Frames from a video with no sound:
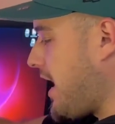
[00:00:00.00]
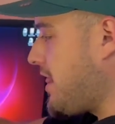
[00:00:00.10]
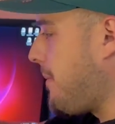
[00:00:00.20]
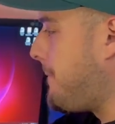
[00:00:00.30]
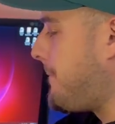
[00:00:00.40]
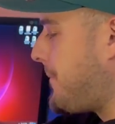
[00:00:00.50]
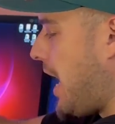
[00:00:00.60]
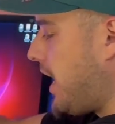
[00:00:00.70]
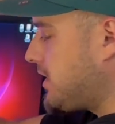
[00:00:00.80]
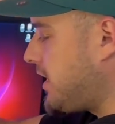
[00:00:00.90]
in the
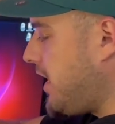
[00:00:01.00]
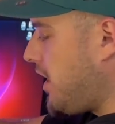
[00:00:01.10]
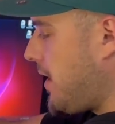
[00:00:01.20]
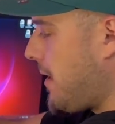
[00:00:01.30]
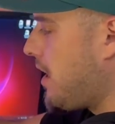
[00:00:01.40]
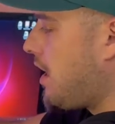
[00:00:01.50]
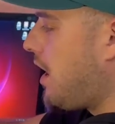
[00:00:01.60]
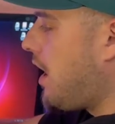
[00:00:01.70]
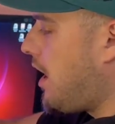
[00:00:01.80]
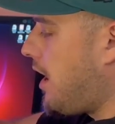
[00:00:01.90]
box here.
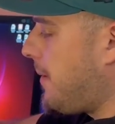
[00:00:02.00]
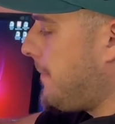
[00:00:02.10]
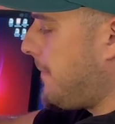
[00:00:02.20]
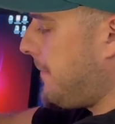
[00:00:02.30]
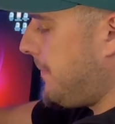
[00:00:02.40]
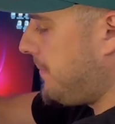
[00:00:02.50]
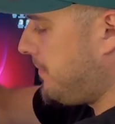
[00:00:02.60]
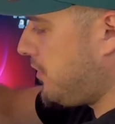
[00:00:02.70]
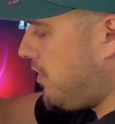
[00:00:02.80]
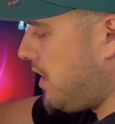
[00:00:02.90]
Go
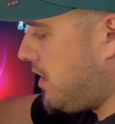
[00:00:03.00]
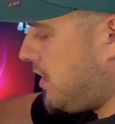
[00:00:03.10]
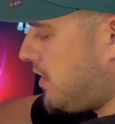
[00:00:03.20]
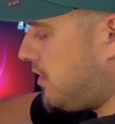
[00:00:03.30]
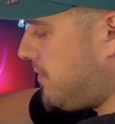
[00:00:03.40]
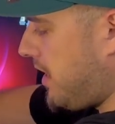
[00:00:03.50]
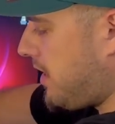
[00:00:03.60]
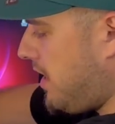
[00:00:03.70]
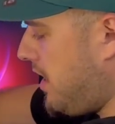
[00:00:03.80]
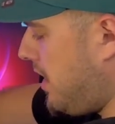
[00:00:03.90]
ahead and get this back
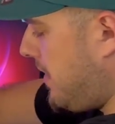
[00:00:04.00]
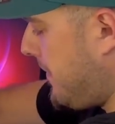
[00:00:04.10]
in.